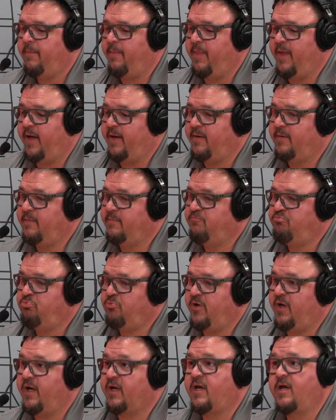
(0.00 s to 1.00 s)
that
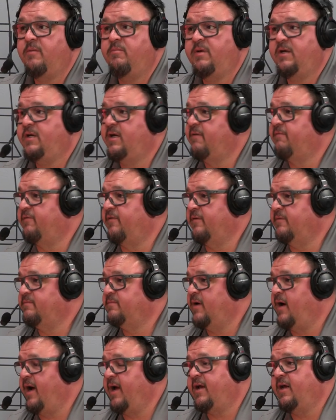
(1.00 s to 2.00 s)
it can be different.
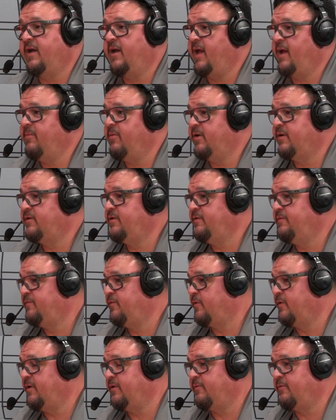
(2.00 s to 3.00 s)
I can name it a two
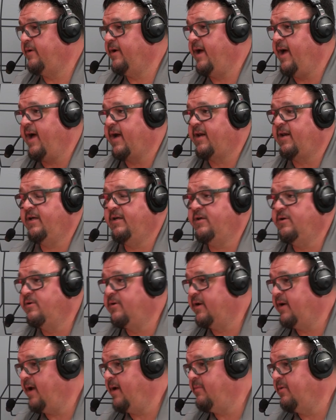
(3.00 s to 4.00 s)
forty-three Ackley, you
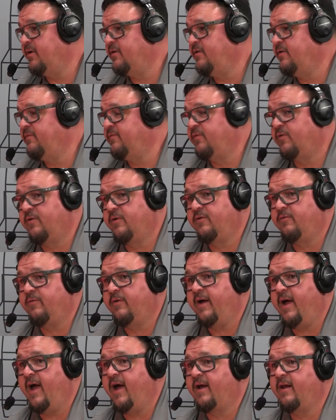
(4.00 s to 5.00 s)
can name it a two
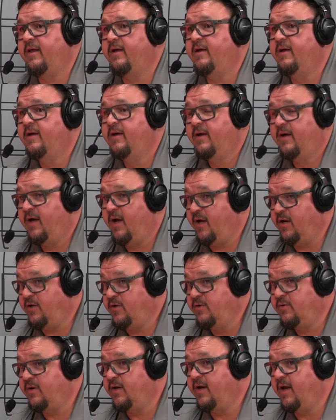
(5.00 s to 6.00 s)
forty-three Ackley, and
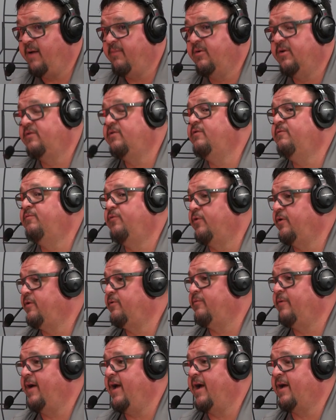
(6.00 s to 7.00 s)
you can name it a two
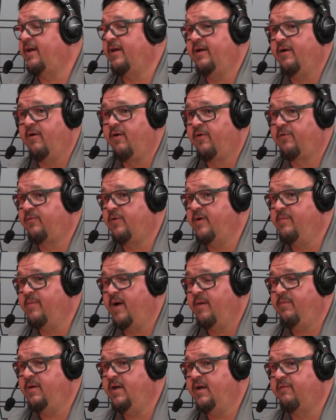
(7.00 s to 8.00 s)
forty-three Ackley, and all three
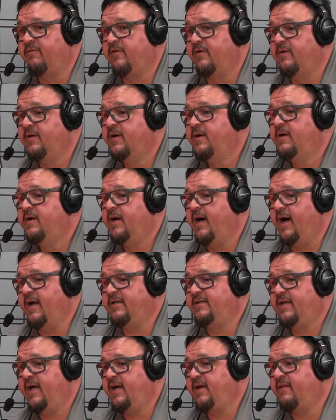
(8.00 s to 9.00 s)
might be different. I
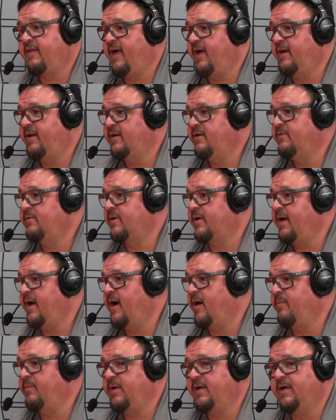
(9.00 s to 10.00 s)
take that into
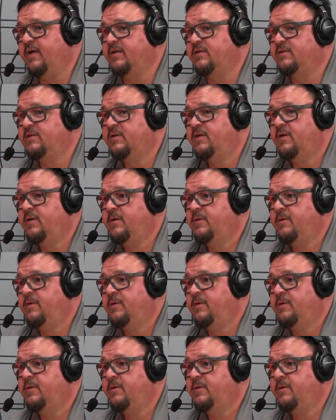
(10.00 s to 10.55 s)
account, because